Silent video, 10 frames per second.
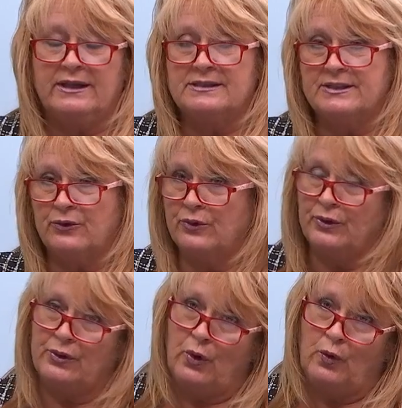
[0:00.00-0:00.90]
I consider
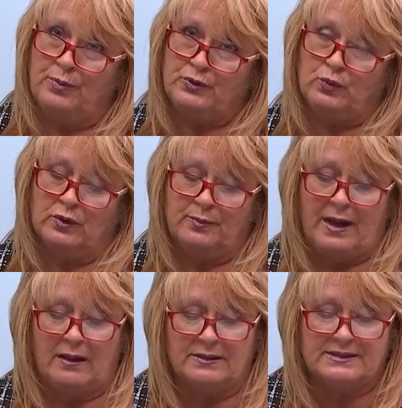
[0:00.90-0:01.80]
an open door
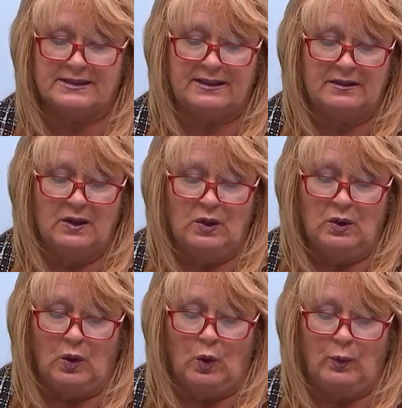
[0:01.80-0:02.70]
policy,
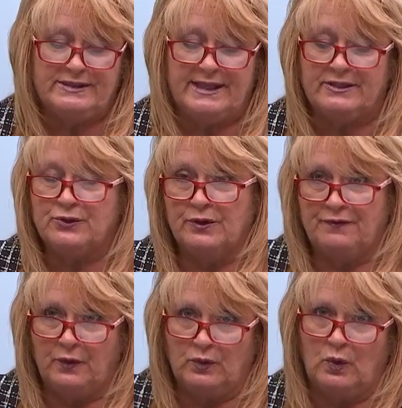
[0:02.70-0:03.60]
always answering a
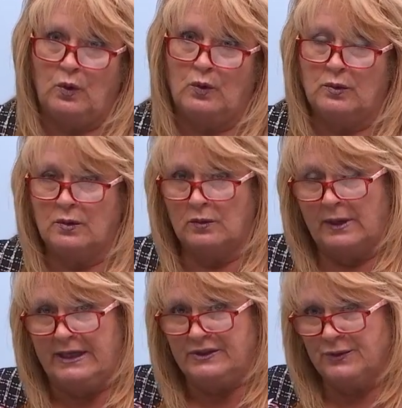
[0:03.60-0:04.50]
phone call
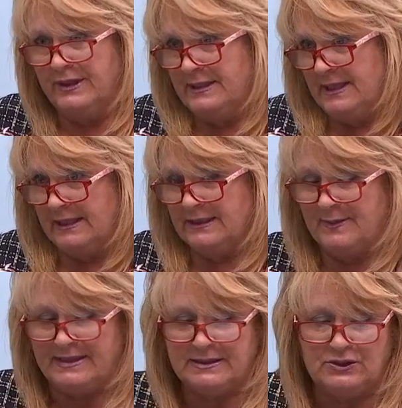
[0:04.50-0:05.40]
or answering a text
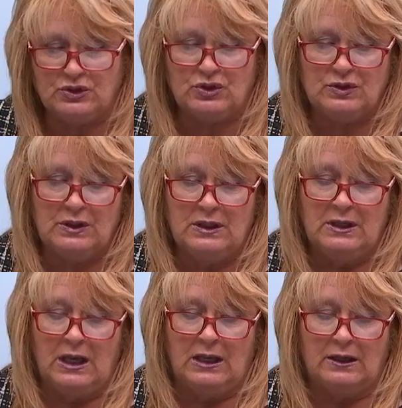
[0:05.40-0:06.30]
message
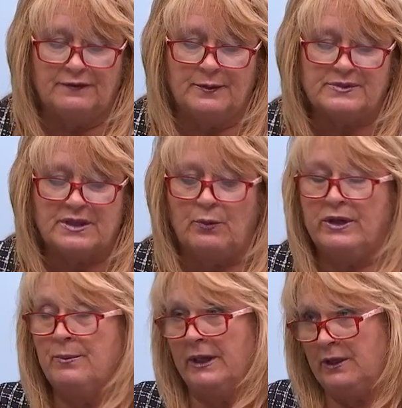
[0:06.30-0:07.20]
uh, from
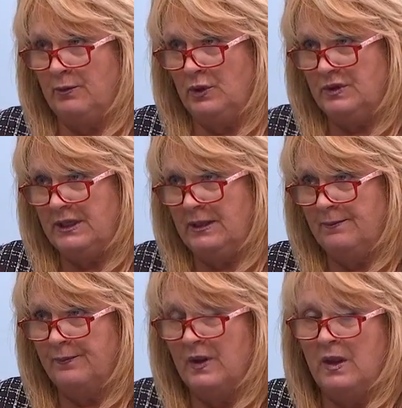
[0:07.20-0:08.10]
someone in my community.
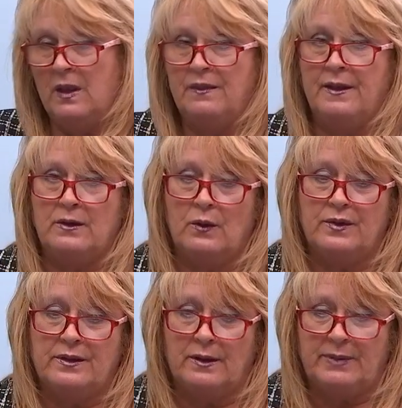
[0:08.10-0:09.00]
They know
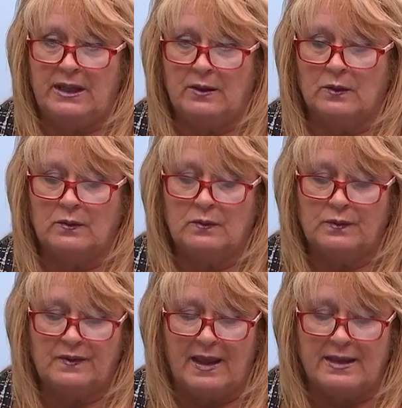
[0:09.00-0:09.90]
that I'm here,
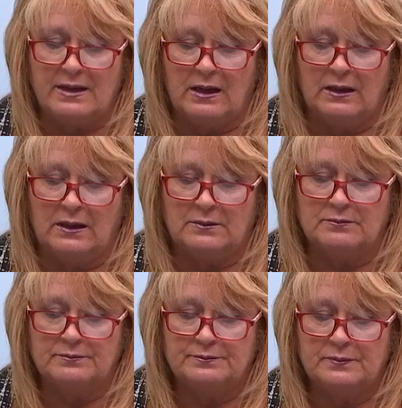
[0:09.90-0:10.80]
that
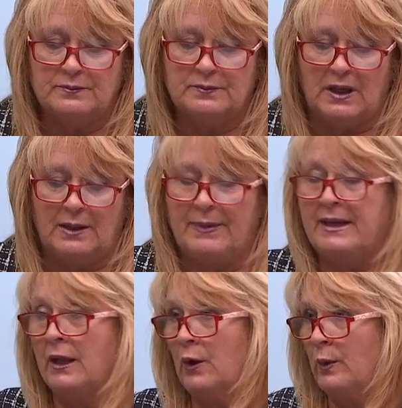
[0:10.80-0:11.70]
um, I may
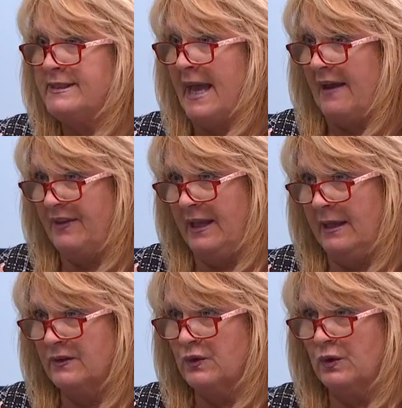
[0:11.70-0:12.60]
not always have
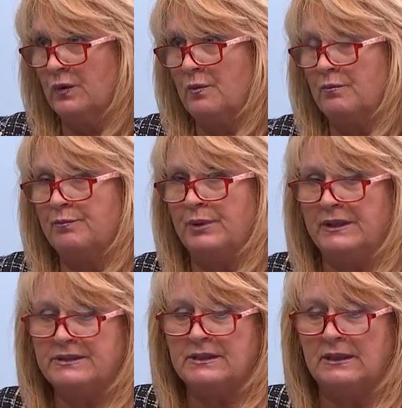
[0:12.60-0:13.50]
the answer,
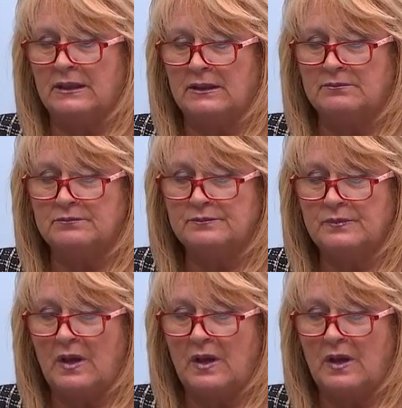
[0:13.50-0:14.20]
but um,